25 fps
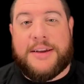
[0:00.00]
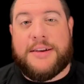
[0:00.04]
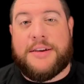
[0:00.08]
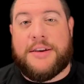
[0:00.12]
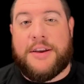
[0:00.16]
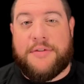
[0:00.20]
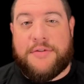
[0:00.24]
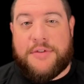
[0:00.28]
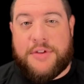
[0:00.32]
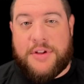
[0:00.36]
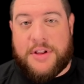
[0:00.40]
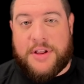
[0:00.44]

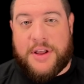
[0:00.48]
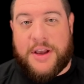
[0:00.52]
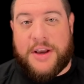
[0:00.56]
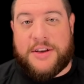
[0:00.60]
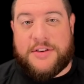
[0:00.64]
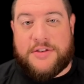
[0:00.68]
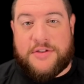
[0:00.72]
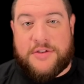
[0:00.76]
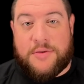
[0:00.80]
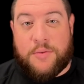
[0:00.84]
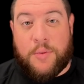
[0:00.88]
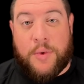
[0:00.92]

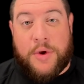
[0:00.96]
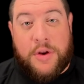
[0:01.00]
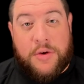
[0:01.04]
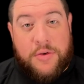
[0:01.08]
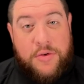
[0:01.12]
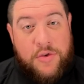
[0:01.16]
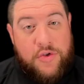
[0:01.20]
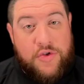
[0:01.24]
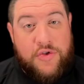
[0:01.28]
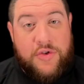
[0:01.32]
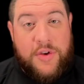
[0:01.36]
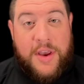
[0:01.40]
Nevertheless, we
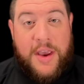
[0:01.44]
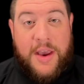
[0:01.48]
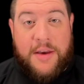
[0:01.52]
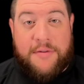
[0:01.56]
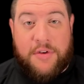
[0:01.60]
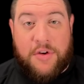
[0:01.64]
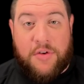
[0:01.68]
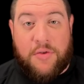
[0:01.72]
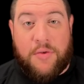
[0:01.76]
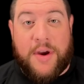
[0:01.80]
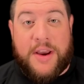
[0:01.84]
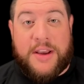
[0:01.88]
don't usually
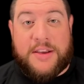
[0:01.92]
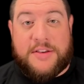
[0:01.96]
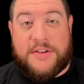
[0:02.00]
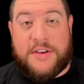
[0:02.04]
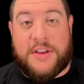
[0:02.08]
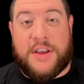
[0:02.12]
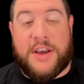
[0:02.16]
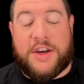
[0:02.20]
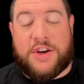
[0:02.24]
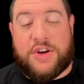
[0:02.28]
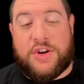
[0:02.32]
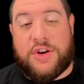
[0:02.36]
have a great
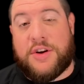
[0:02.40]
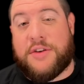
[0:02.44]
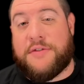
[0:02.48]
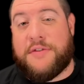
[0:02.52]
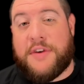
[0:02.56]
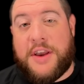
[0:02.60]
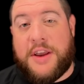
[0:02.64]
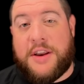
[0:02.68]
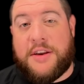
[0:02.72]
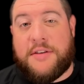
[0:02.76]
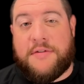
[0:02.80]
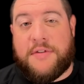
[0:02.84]
selection
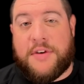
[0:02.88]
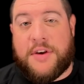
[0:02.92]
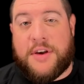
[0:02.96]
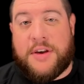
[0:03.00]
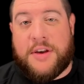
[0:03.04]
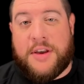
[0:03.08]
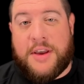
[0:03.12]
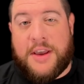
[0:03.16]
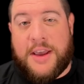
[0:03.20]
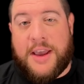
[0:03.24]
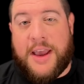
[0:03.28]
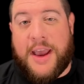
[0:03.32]
of
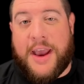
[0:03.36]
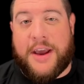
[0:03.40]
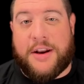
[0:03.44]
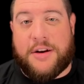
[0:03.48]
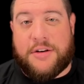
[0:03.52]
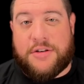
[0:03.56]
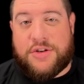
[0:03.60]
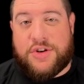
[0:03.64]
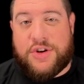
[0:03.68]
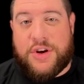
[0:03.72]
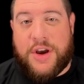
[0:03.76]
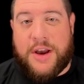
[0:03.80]
Innova
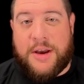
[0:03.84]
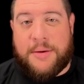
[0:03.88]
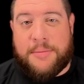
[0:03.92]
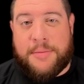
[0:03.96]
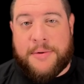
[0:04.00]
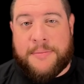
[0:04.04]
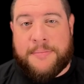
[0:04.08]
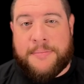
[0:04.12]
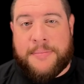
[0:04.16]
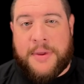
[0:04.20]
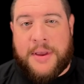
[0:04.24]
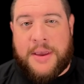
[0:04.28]
at our
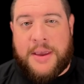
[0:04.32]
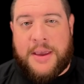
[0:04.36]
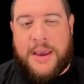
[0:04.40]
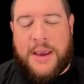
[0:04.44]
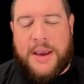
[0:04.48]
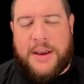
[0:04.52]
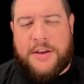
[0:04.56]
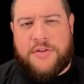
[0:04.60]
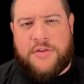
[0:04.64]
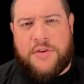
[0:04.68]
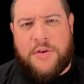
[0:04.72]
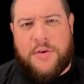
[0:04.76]
shop.
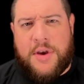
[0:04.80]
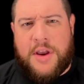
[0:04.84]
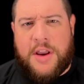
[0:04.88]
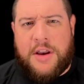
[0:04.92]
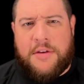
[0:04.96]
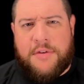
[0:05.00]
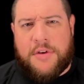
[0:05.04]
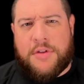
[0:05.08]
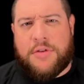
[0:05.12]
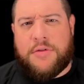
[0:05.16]
And so Innova